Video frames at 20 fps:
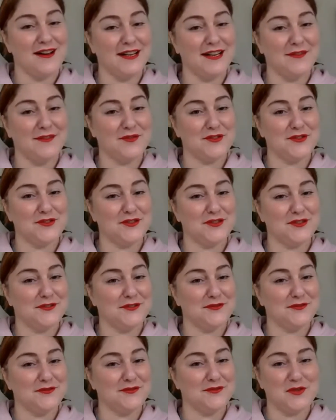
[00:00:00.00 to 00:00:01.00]
of
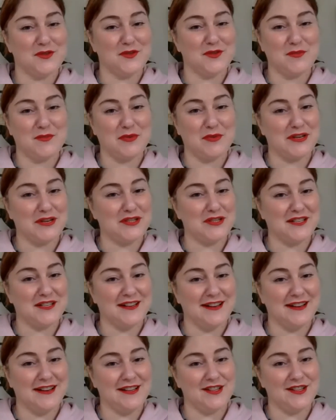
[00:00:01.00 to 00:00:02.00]
depression and
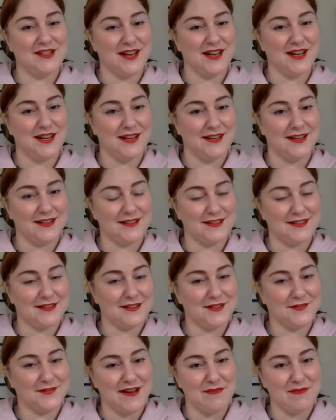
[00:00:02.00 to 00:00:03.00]
anxiety, like
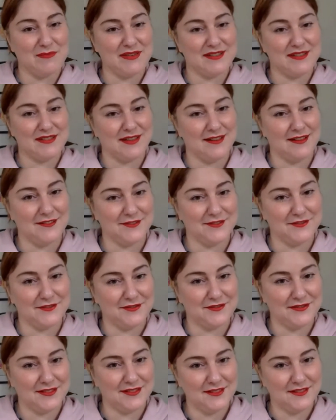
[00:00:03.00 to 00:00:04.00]
65% of
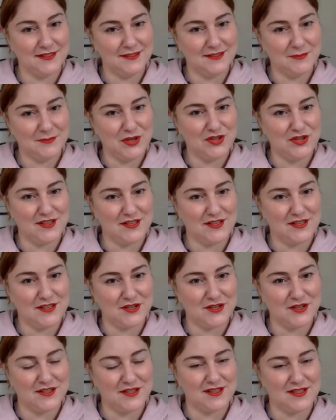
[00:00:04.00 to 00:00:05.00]

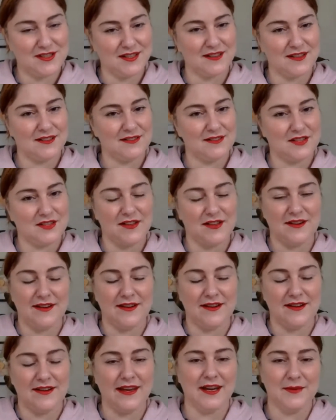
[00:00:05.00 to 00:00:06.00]
musicians are. So they're
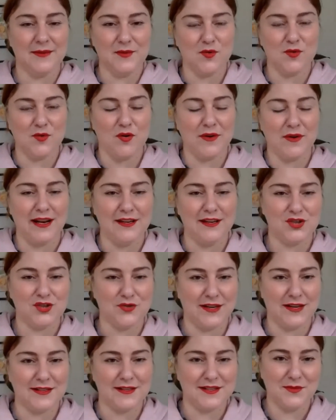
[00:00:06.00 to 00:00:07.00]
already
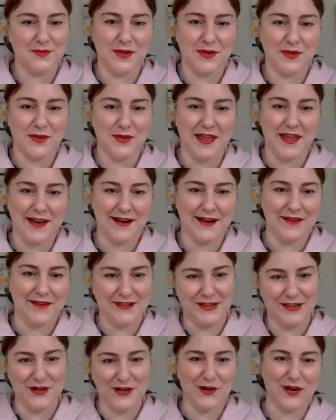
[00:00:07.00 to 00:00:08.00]
stressed without having
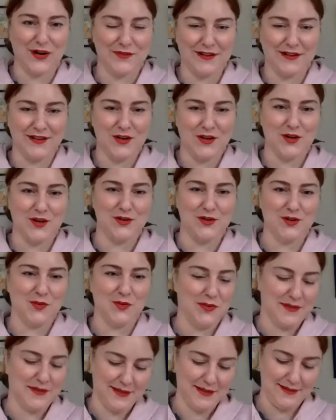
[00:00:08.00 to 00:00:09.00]
the COVID and no job
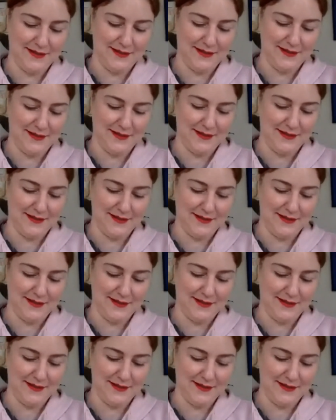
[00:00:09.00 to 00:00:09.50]
thing going on.